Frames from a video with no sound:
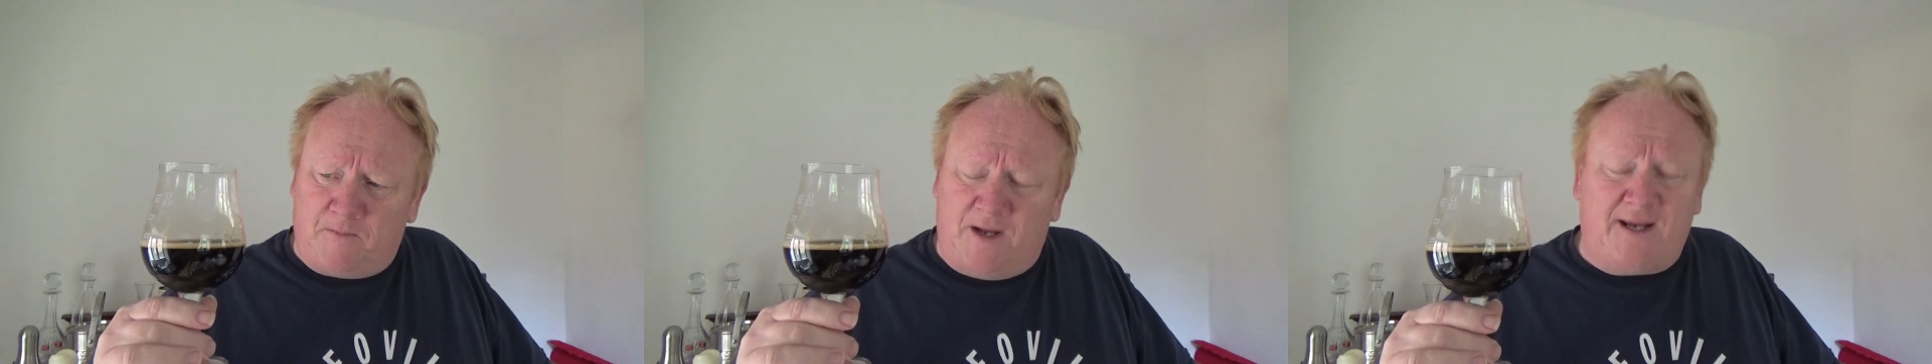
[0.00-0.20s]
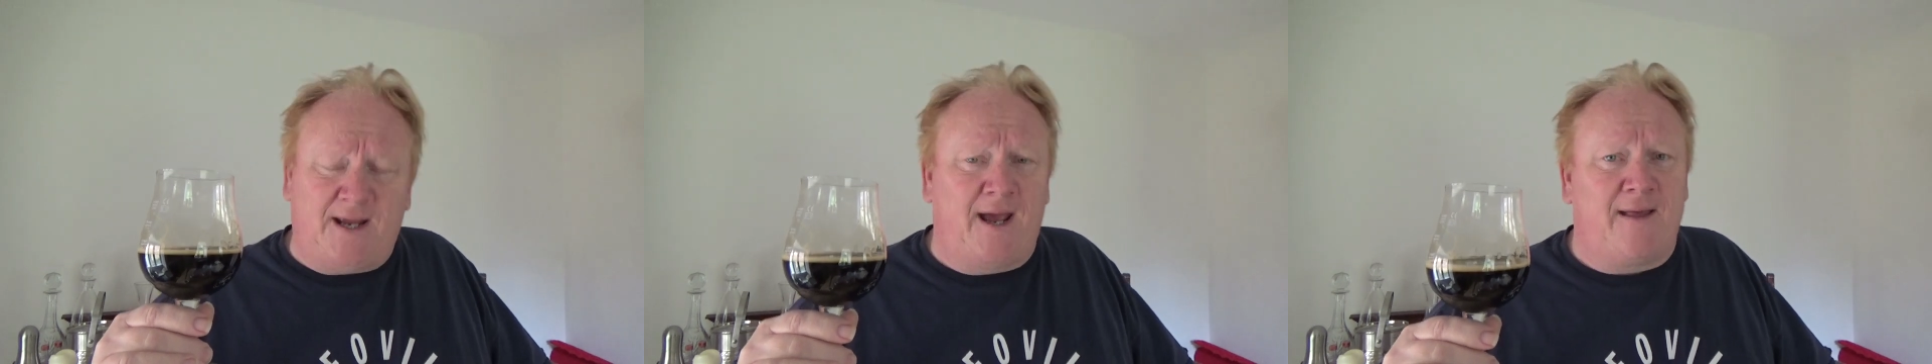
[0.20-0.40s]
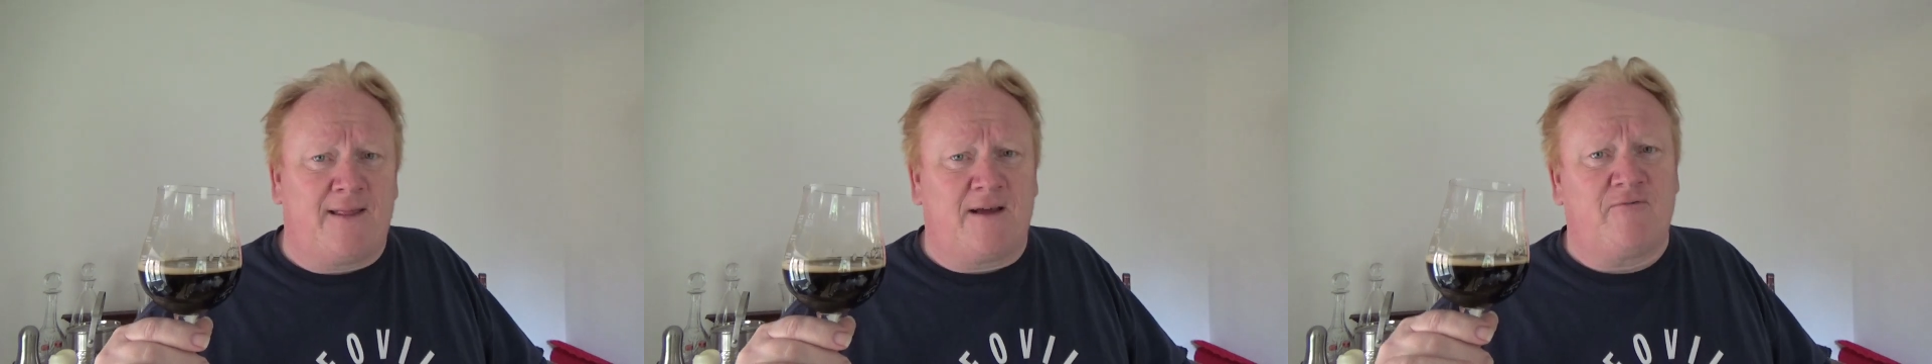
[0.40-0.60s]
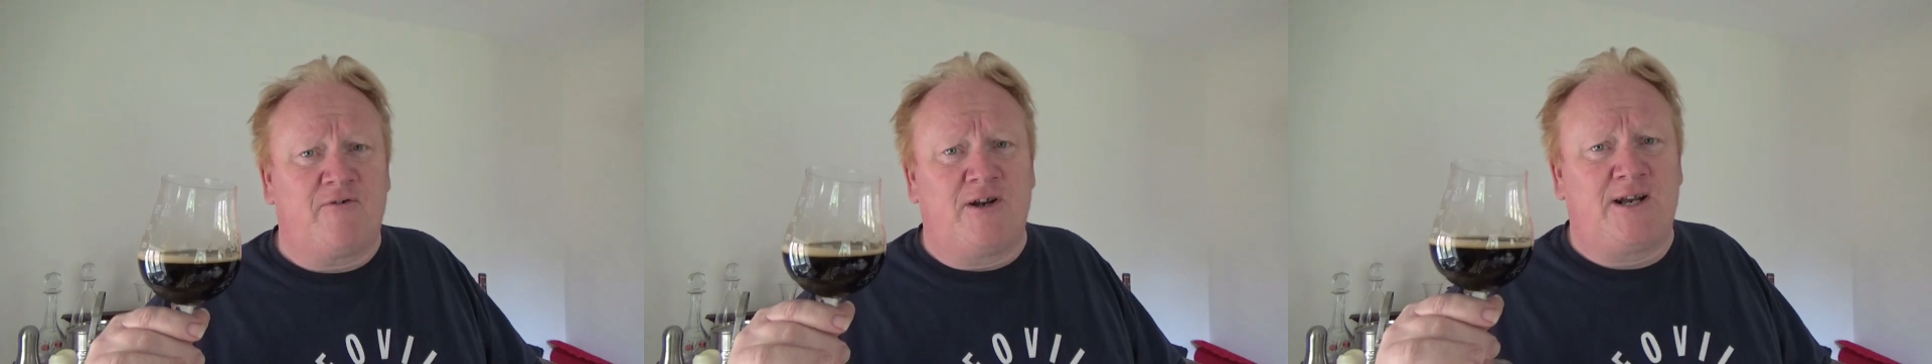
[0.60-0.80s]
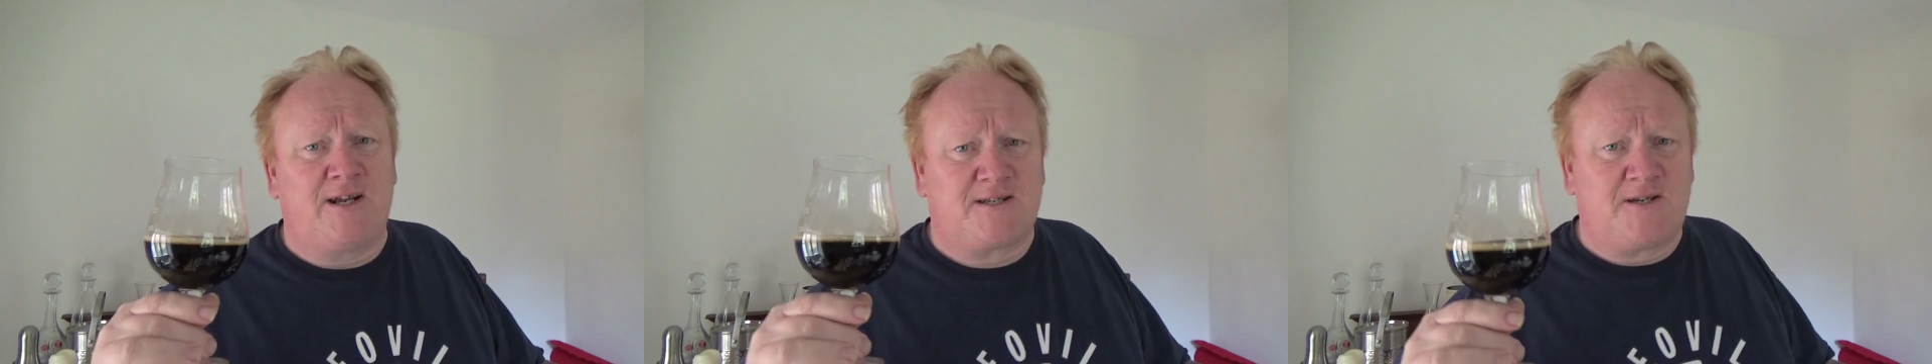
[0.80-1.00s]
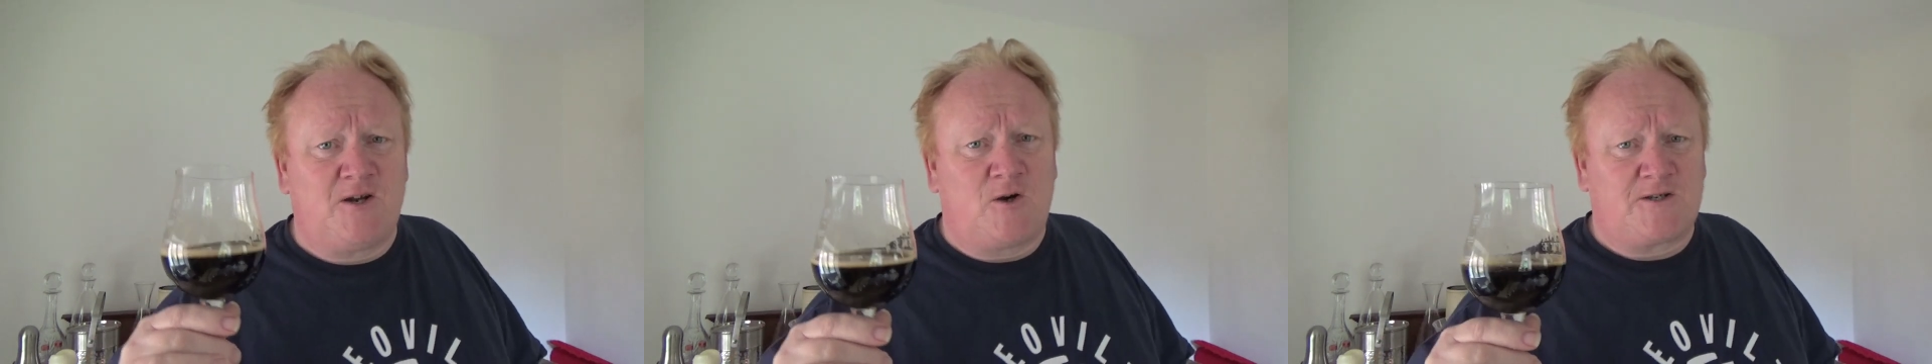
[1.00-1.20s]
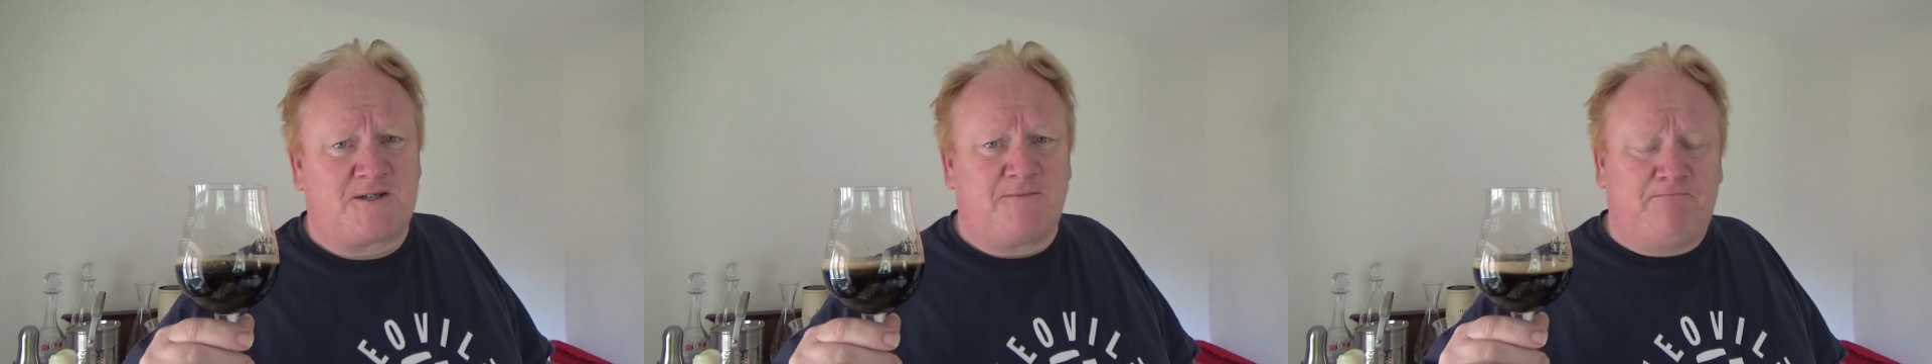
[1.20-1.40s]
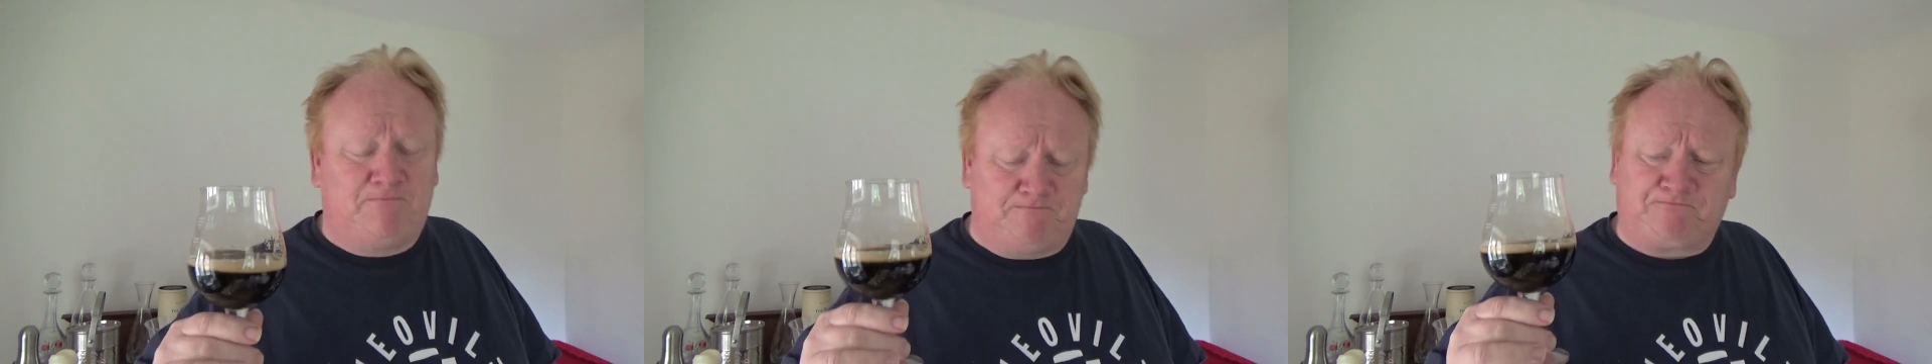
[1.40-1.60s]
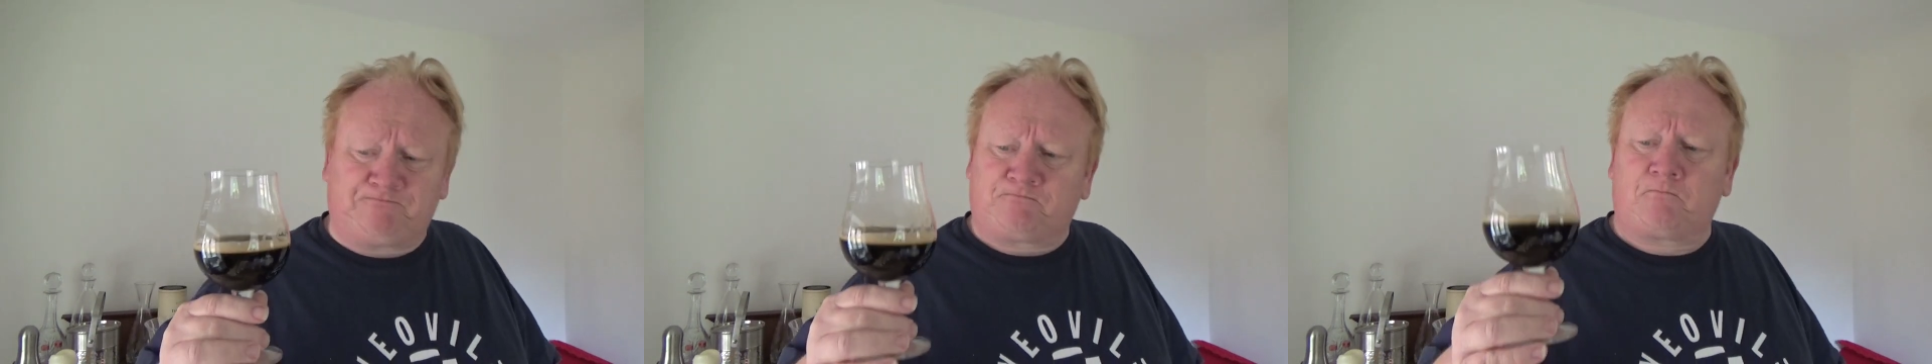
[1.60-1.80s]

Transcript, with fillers: Yeah, that really is nice.